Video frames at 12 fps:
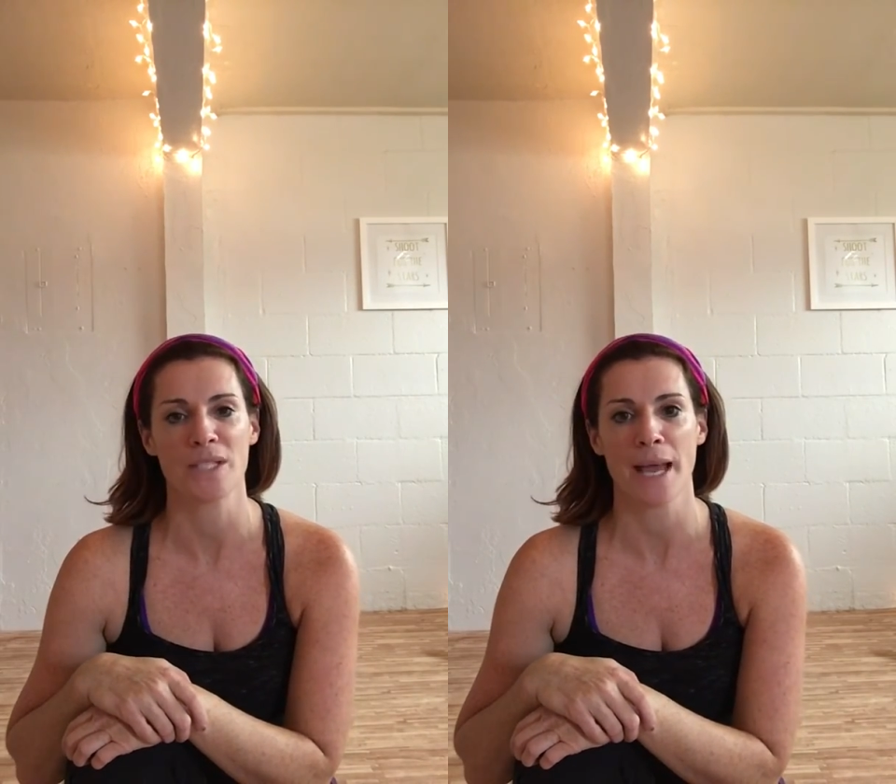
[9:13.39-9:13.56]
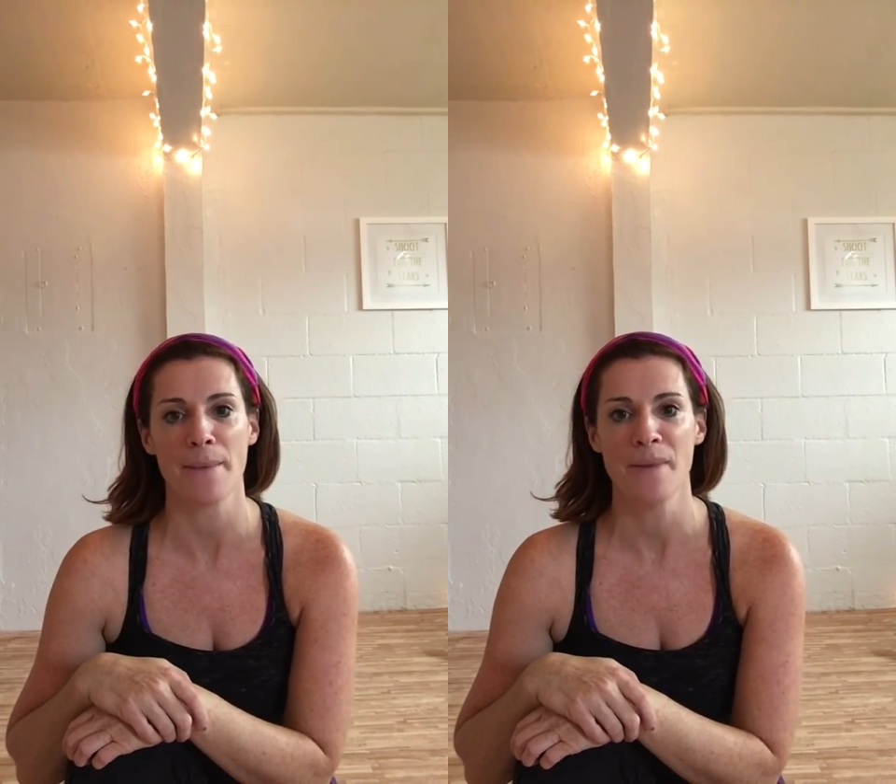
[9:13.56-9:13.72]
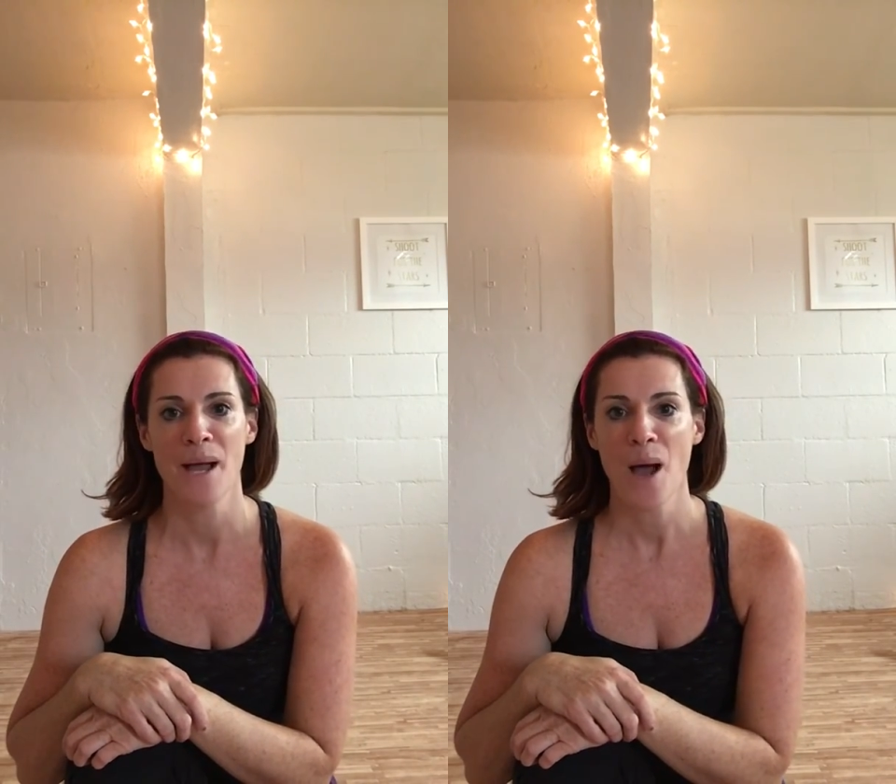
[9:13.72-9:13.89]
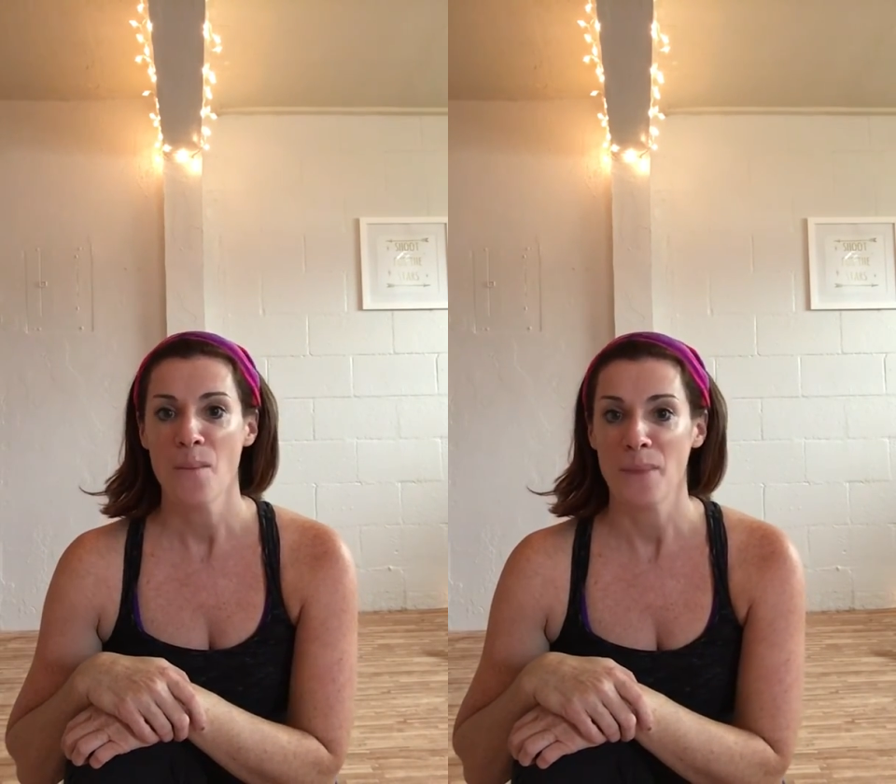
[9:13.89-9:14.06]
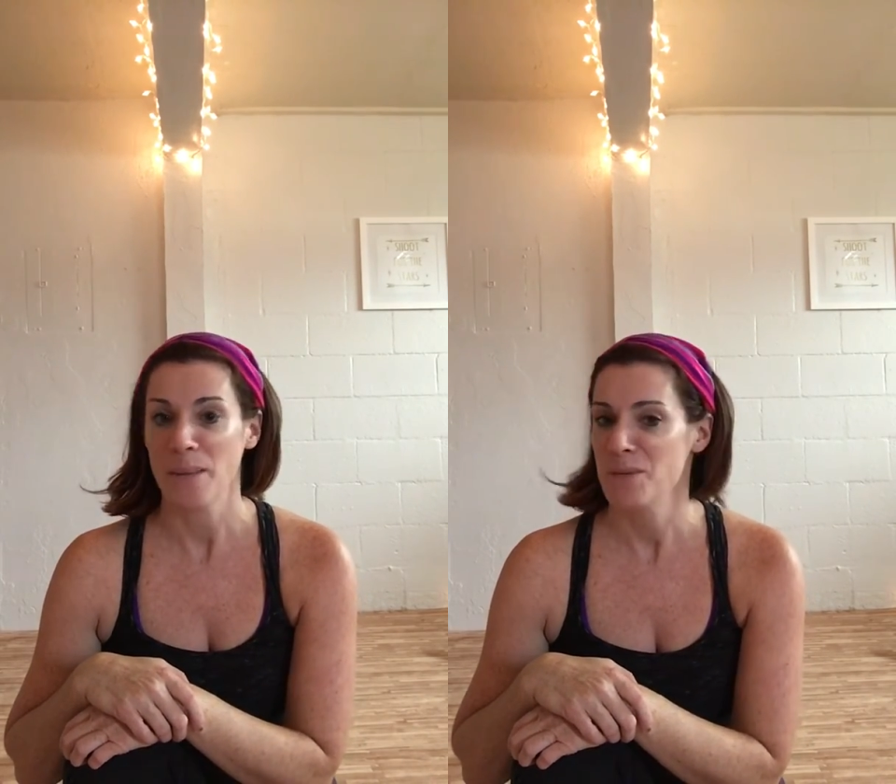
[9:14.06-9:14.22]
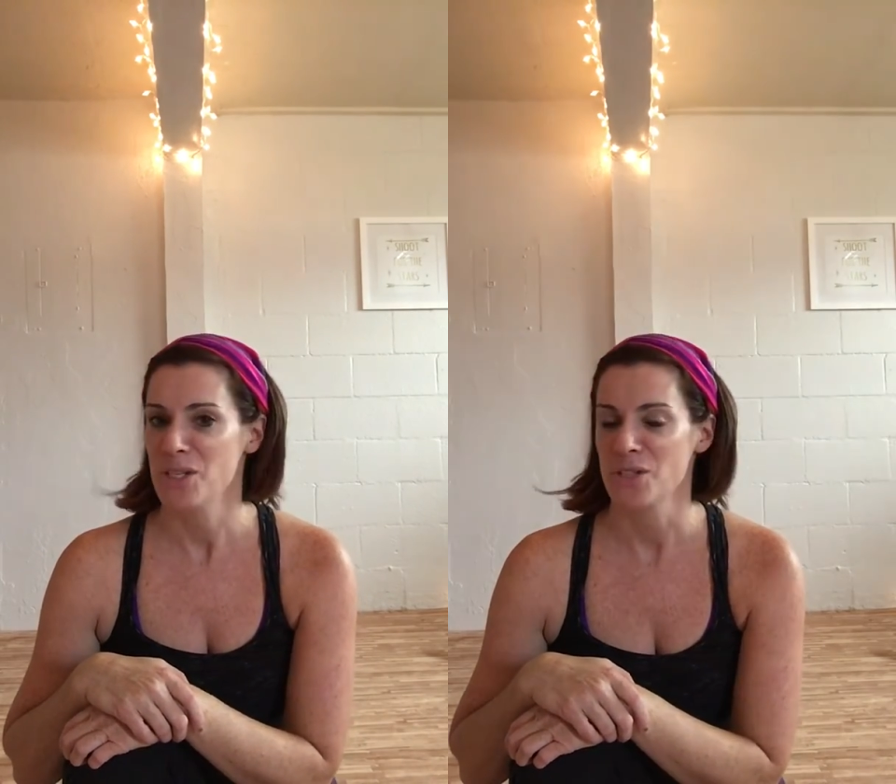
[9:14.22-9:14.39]
time
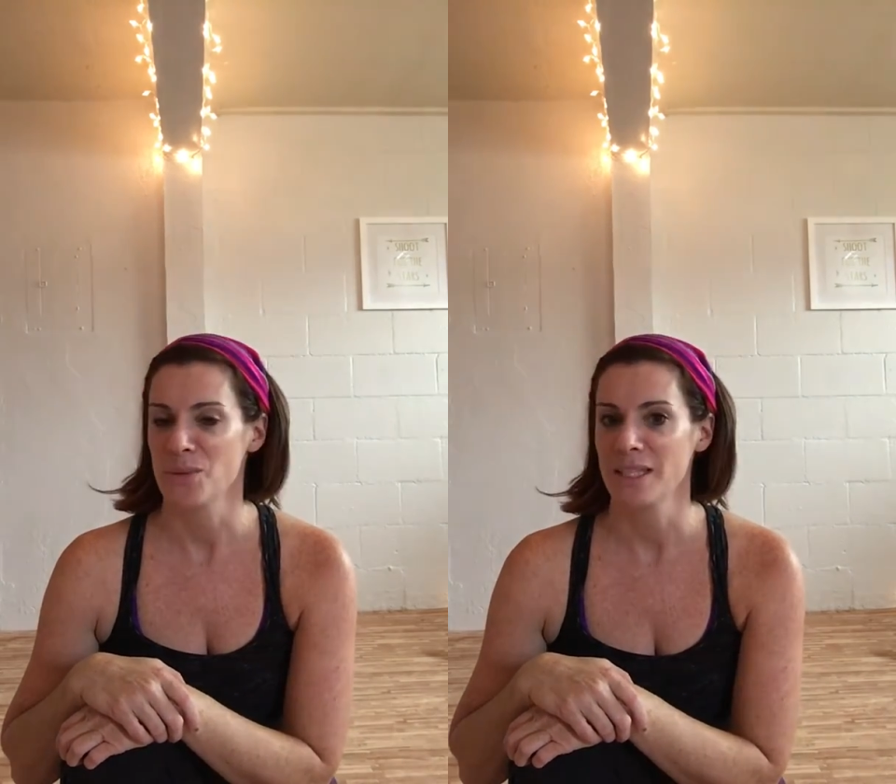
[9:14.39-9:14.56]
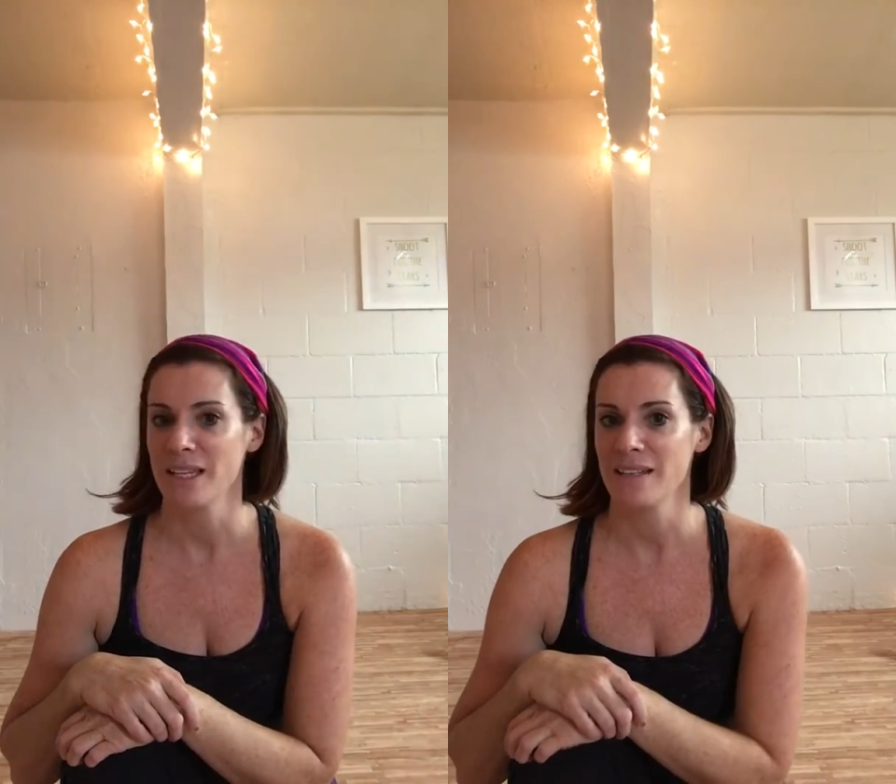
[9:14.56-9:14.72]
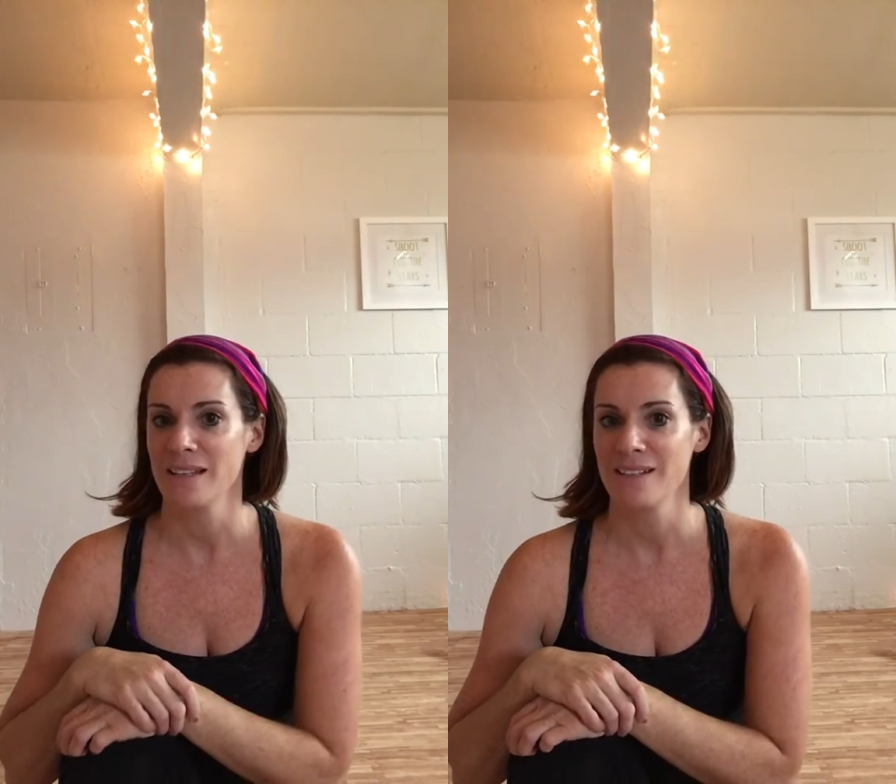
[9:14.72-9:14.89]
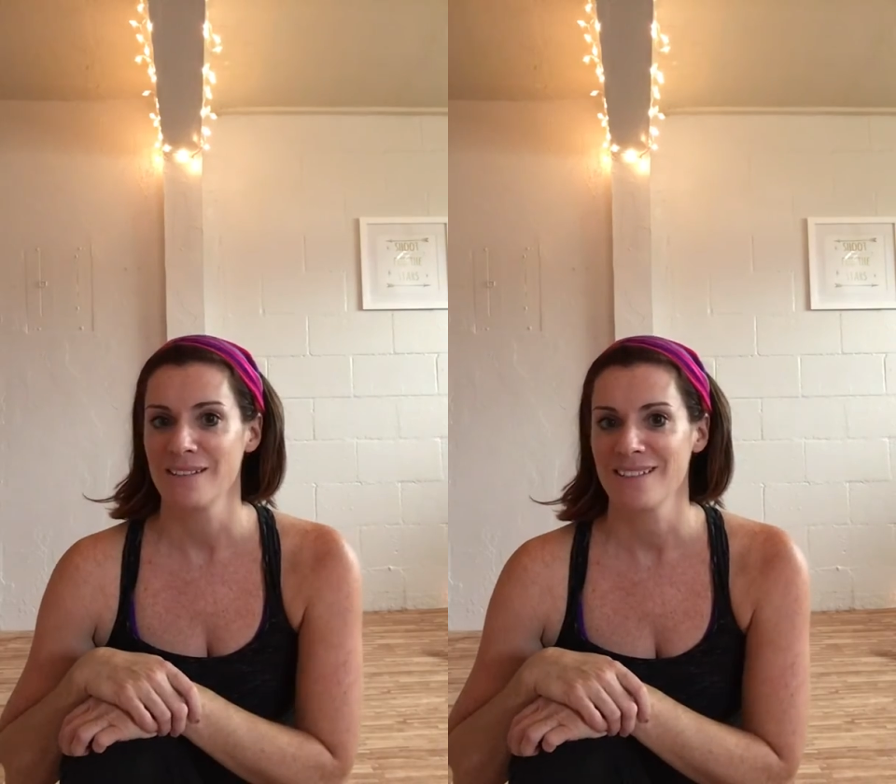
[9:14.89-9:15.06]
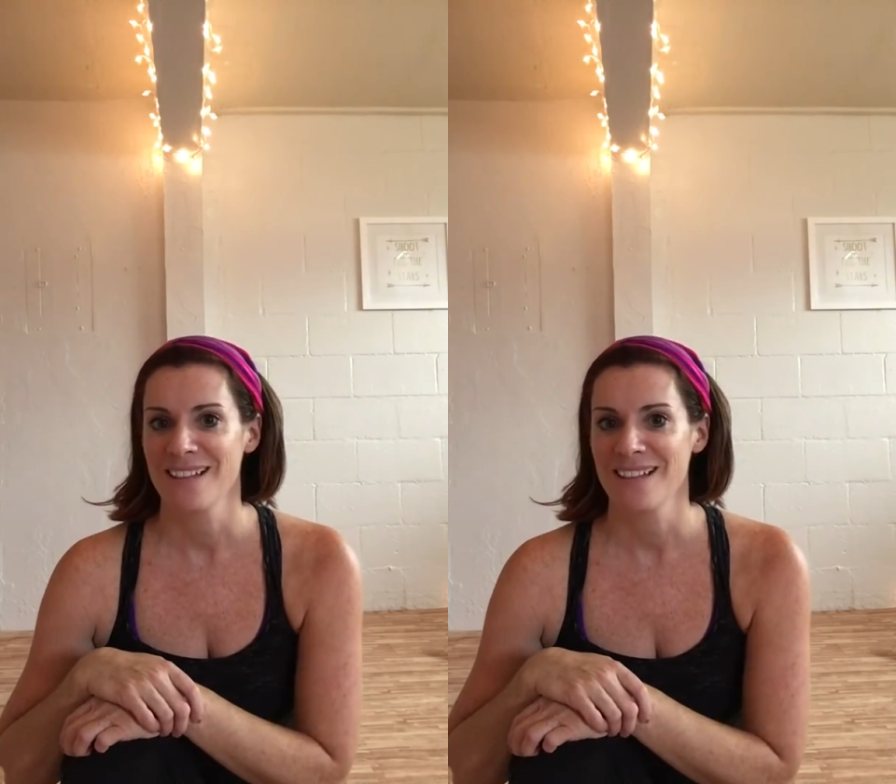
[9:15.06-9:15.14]
might be just what they need.